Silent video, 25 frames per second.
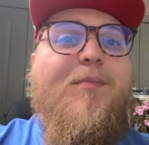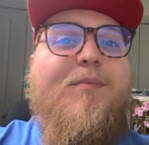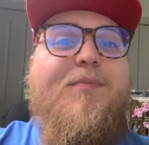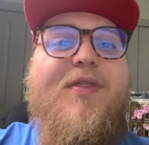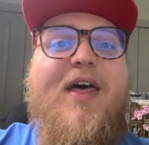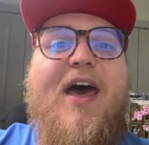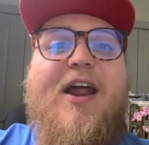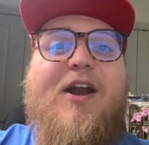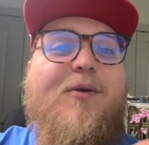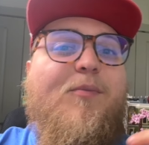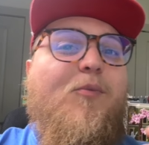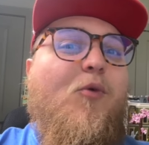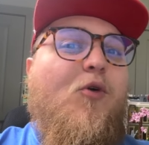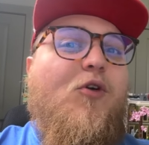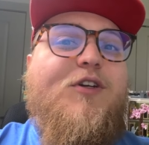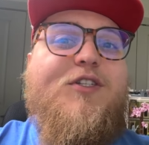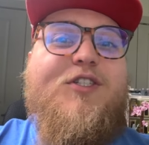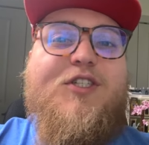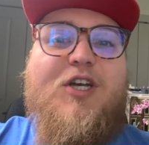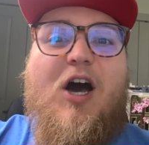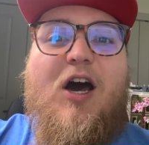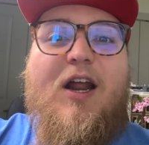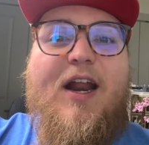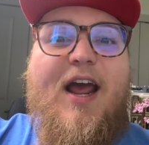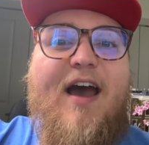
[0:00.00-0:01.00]
that are more
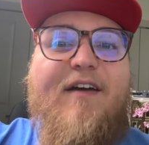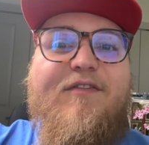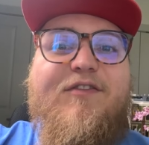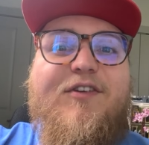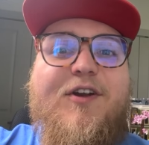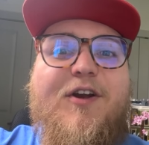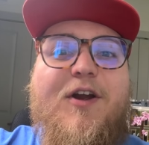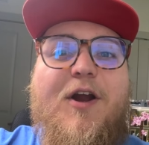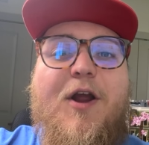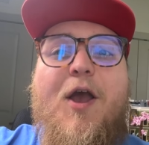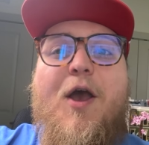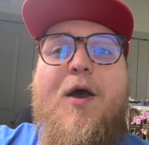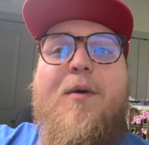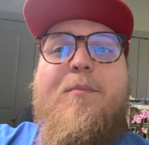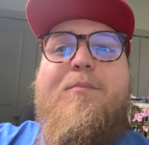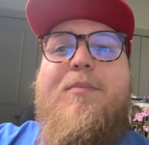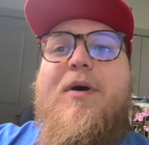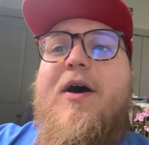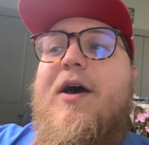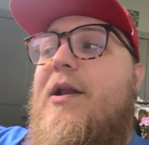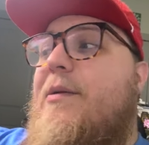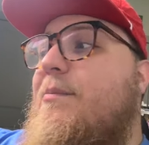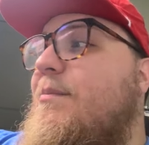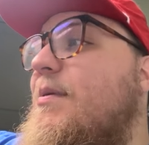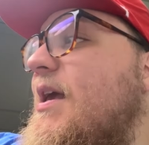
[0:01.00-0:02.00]
sought after,
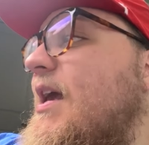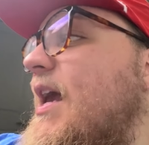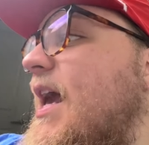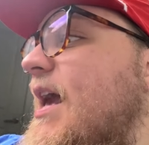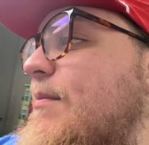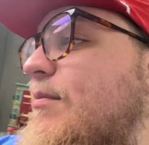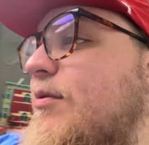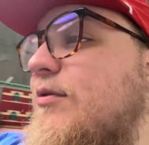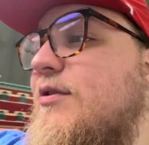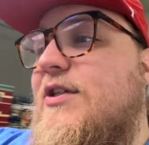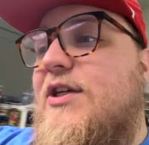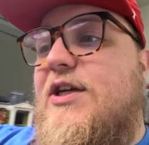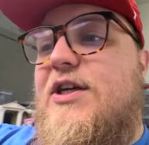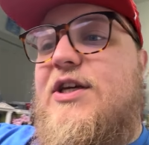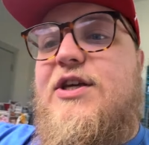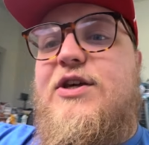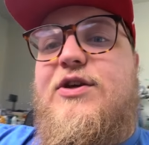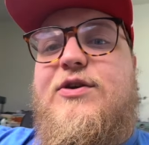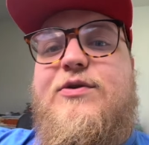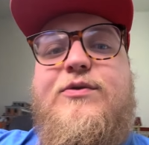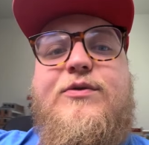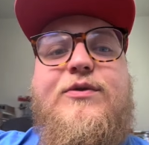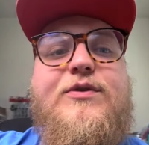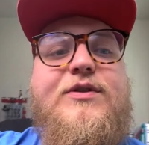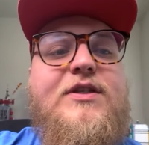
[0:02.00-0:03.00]
but being able to
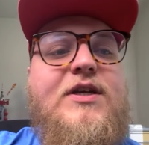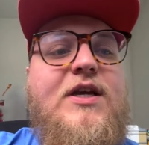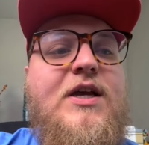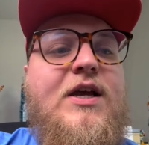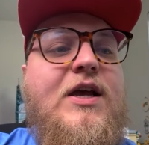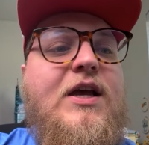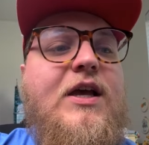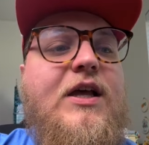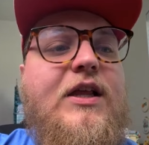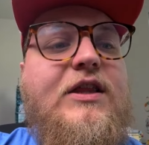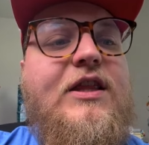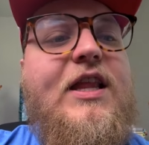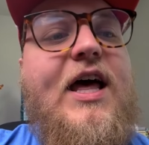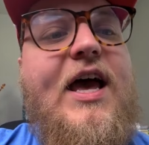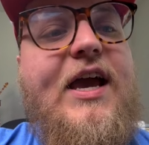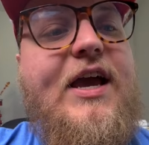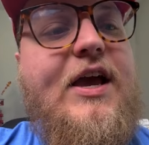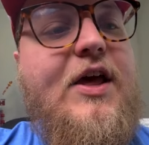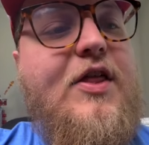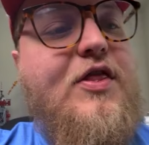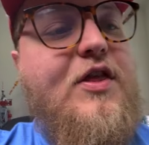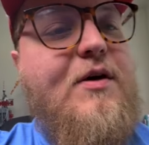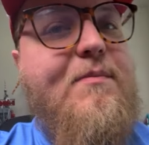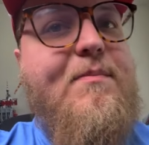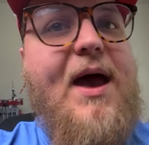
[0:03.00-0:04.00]
use
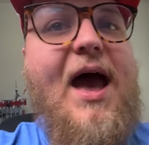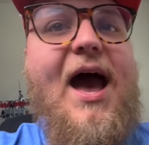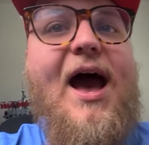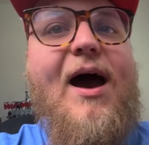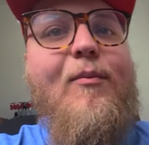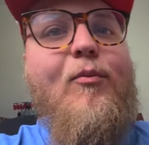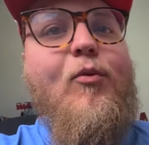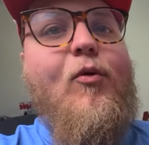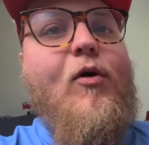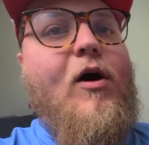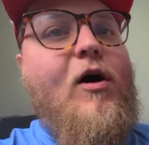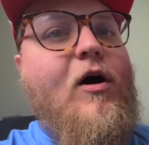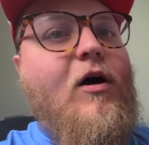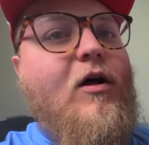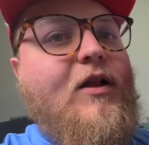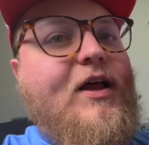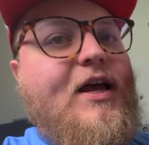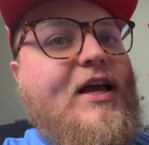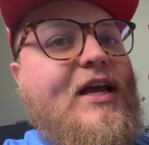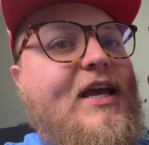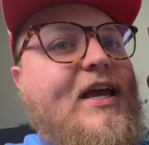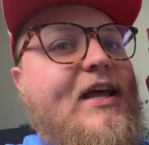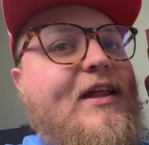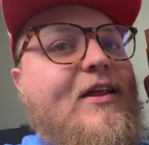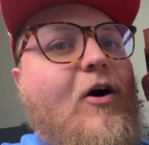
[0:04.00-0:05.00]
like the pab wall
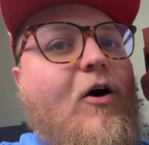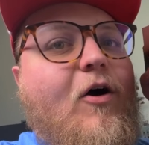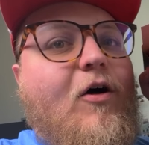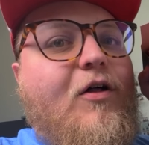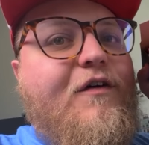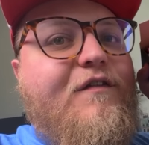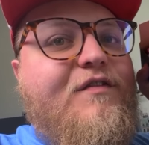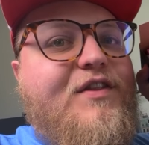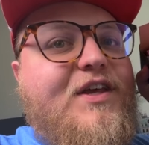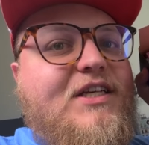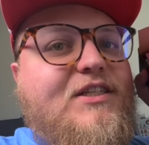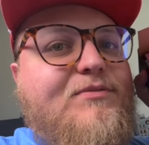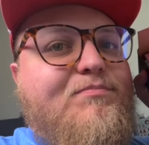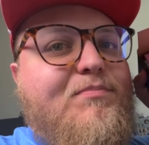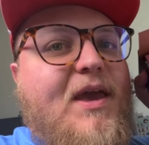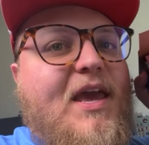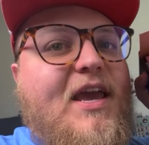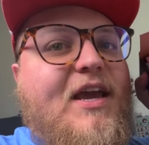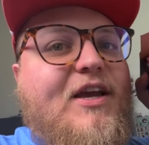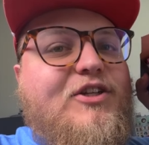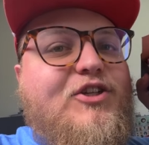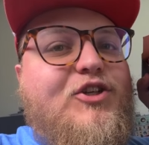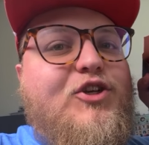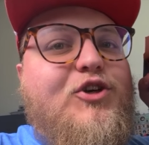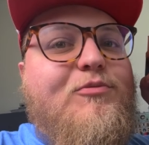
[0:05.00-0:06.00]
and get all of these
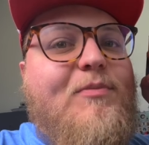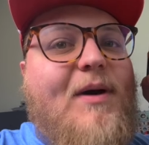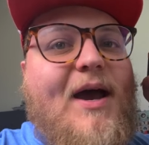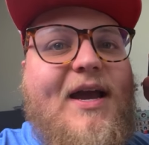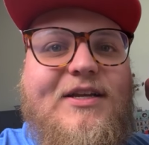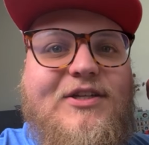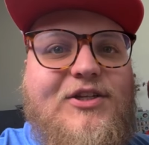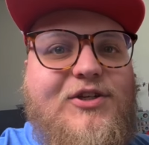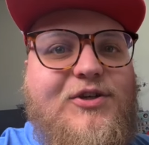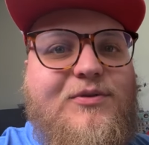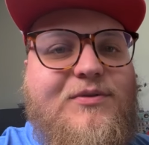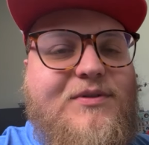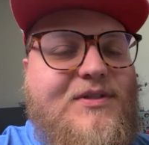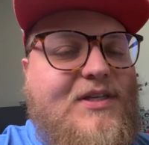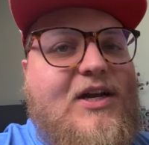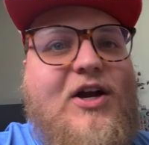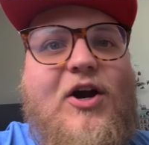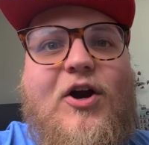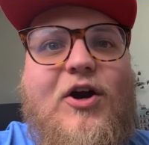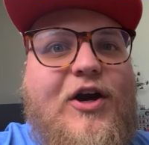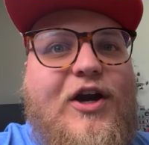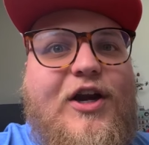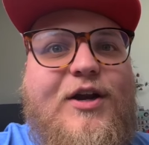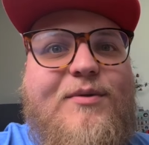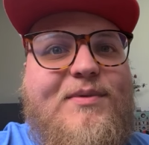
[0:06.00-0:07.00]
pink 2 by 2s that
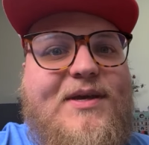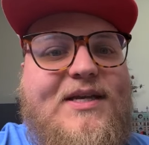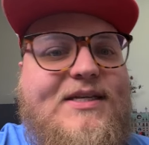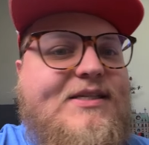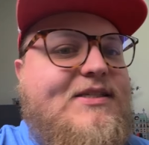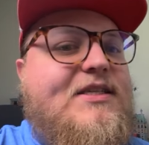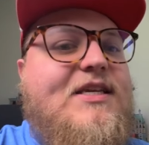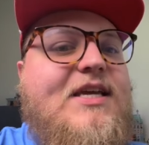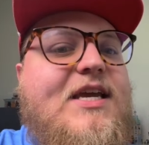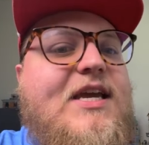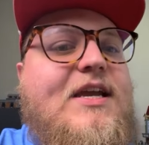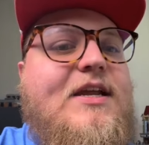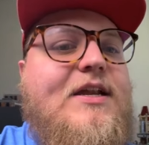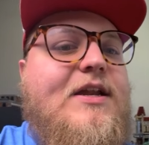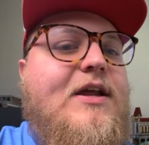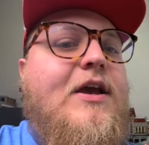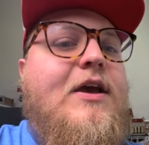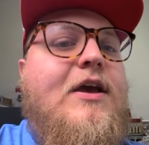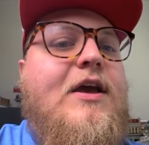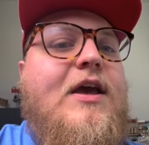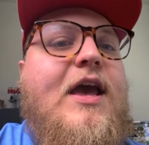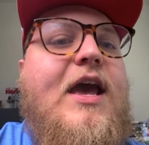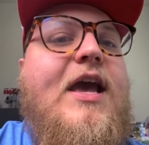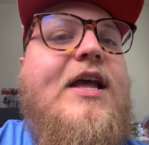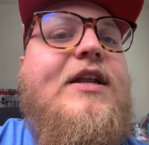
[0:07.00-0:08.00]
aren't going to be seen.
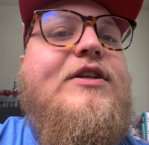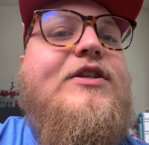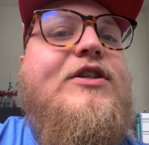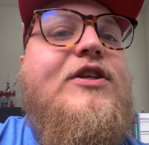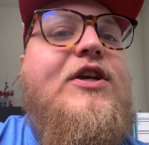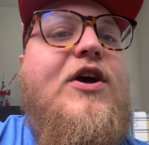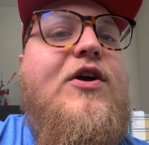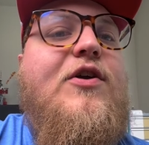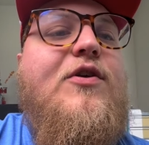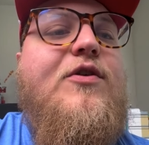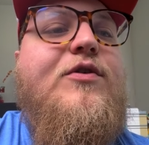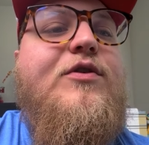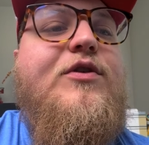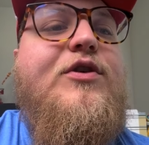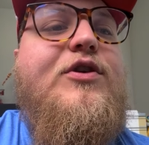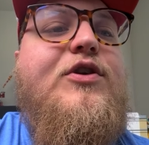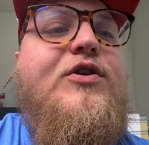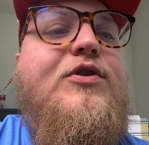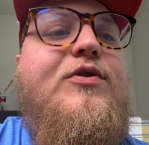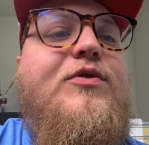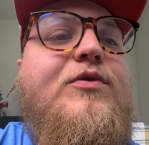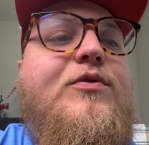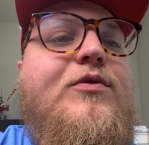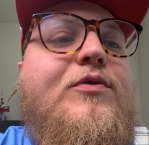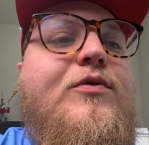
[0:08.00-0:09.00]
And so
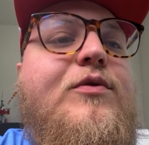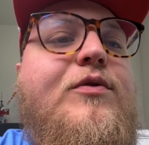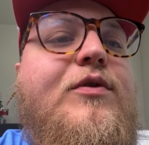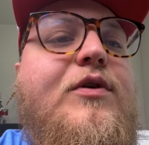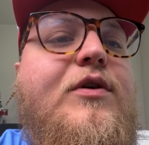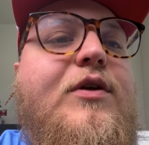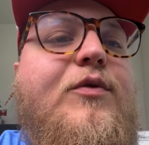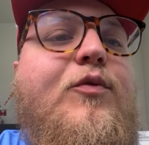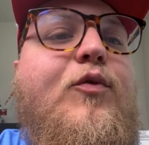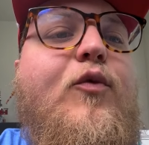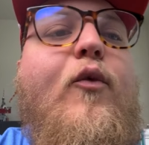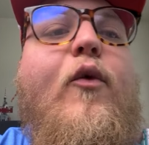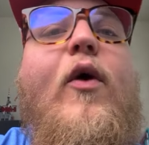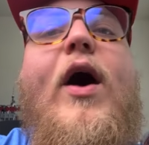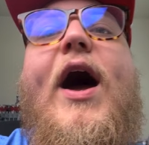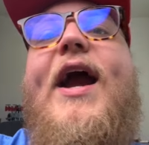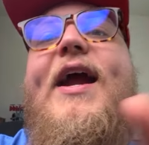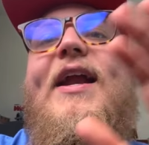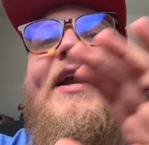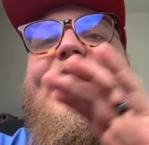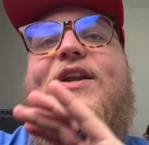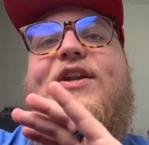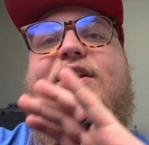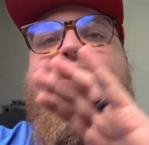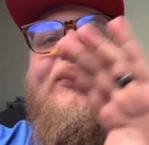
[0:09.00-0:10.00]
you
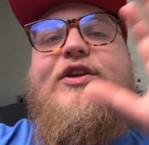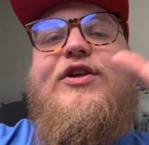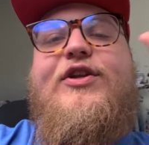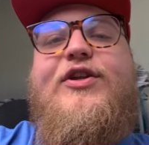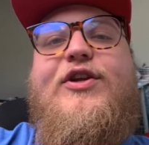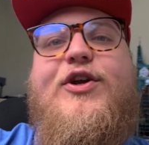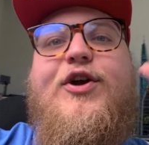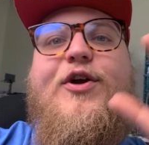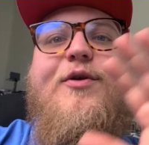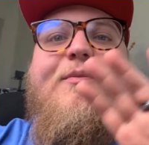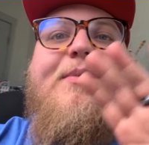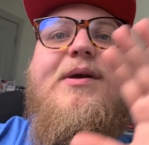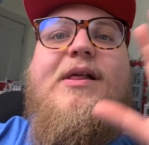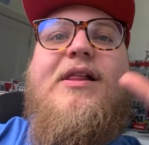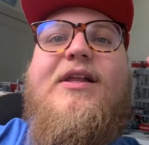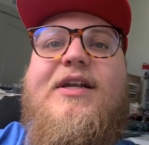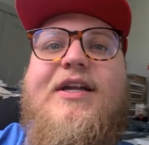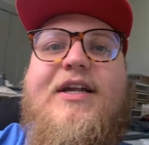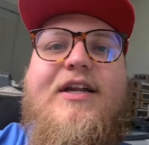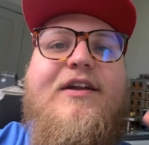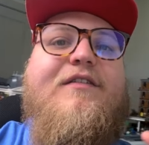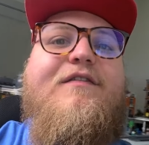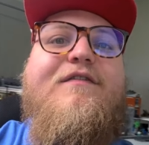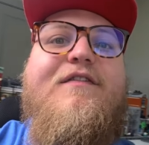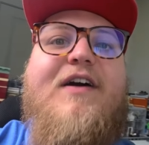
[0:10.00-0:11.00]
widen your ability
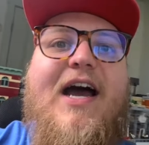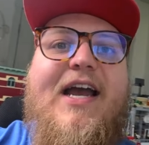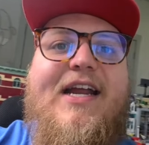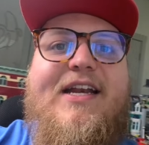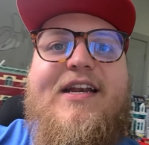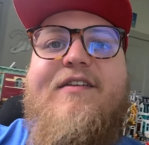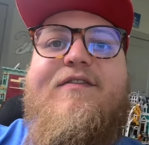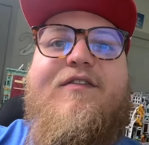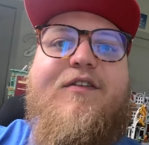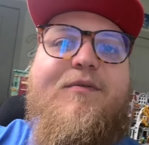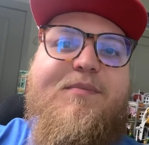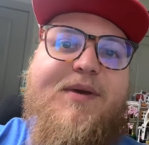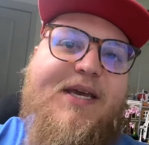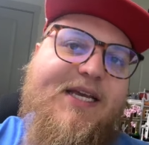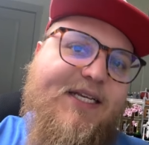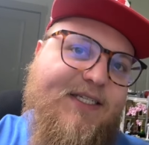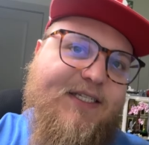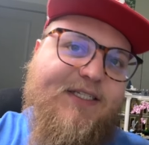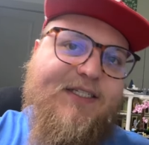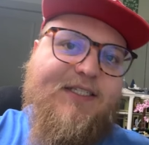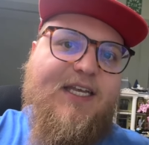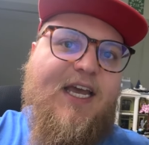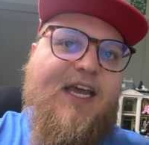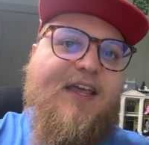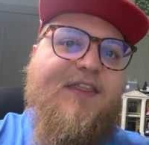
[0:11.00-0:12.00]
to find different
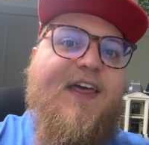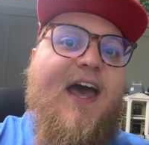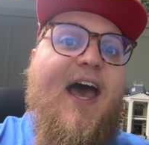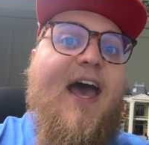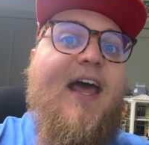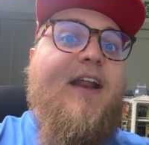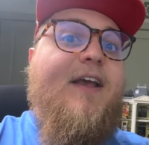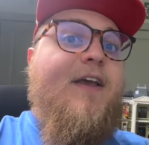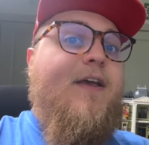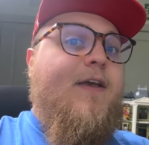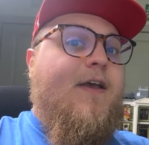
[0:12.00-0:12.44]
pieces like that,